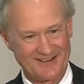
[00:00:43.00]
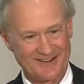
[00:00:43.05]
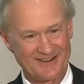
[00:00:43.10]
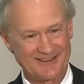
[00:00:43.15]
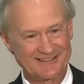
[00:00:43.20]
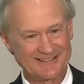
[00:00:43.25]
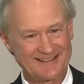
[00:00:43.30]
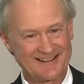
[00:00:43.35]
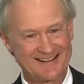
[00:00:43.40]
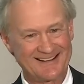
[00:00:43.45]

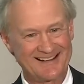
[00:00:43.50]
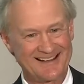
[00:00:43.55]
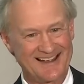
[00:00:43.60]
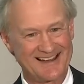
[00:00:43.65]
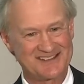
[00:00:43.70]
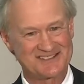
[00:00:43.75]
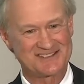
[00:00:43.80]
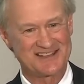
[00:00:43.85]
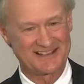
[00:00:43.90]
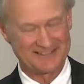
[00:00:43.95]
Earlier,
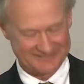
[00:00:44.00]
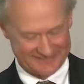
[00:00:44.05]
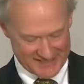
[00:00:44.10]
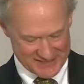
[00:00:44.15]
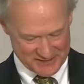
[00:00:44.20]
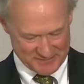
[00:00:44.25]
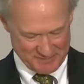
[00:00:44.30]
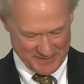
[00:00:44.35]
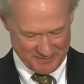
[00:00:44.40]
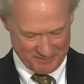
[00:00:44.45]
I said,
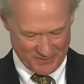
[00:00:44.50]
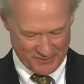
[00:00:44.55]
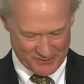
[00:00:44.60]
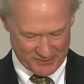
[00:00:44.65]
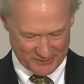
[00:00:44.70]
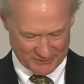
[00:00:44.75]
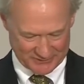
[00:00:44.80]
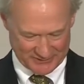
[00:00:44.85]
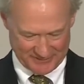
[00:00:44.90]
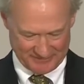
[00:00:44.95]
let's be
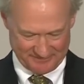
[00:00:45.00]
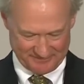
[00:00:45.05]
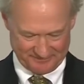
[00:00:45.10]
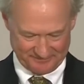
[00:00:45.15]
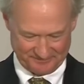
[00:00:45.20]
bold.